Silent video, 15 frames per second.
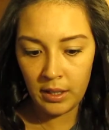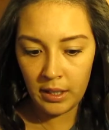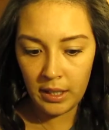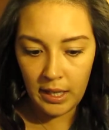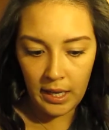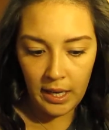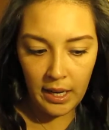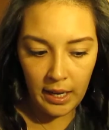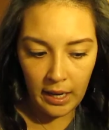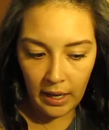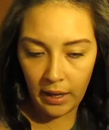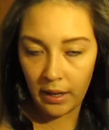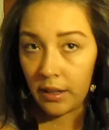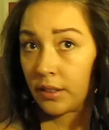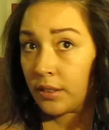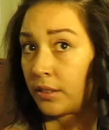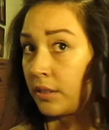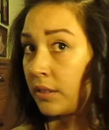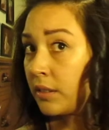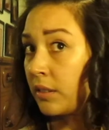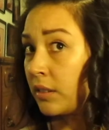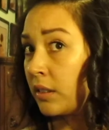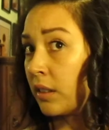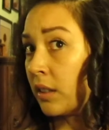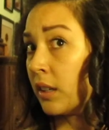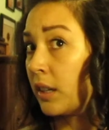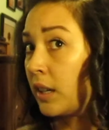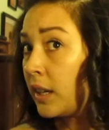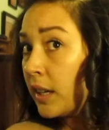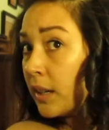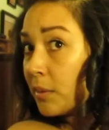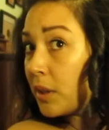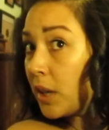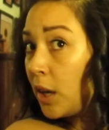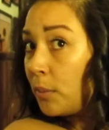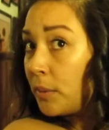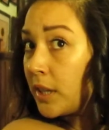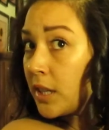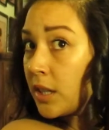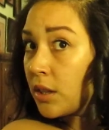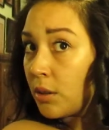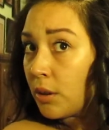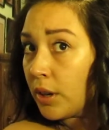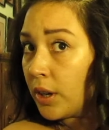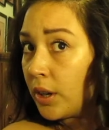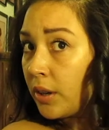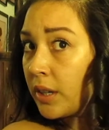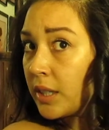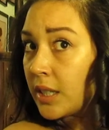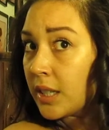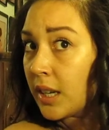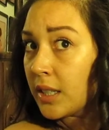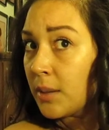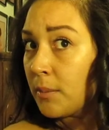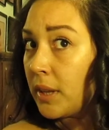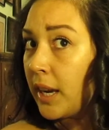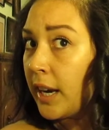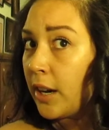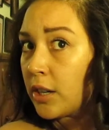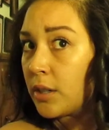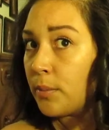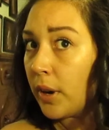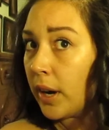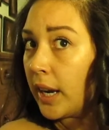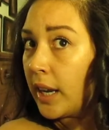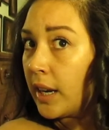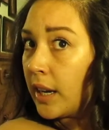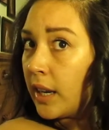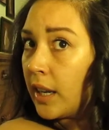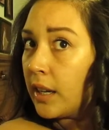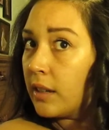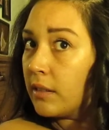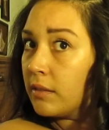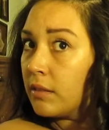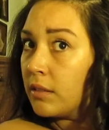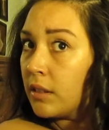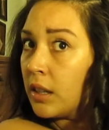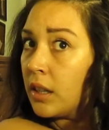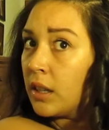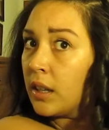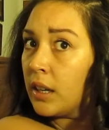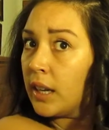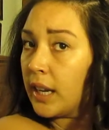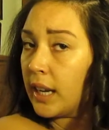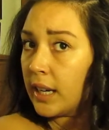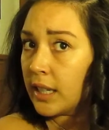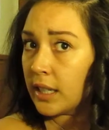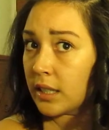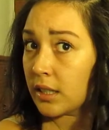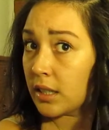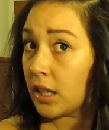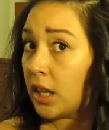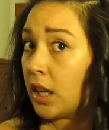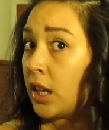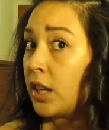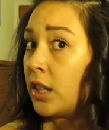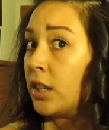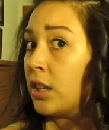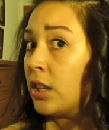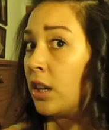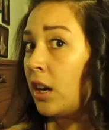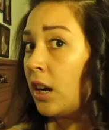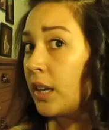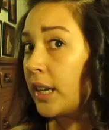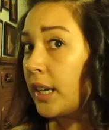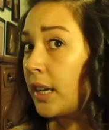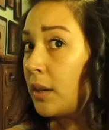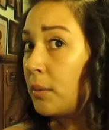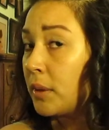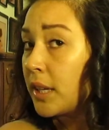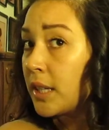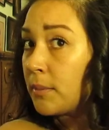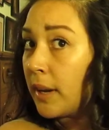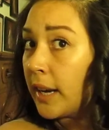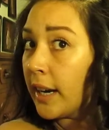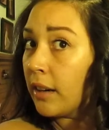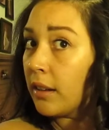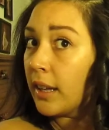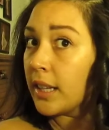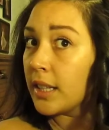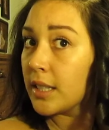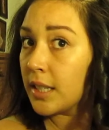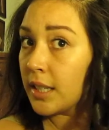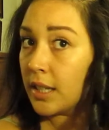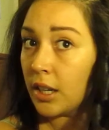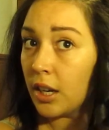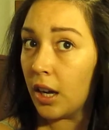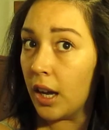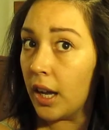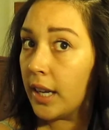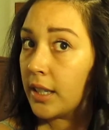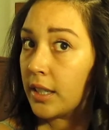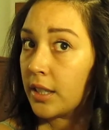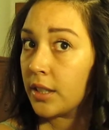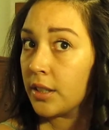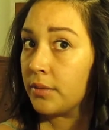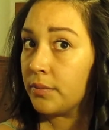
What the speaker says: Yeah. Combing this through because it's got some of the hairspray in it. And it's knotted because my hair likes to knot.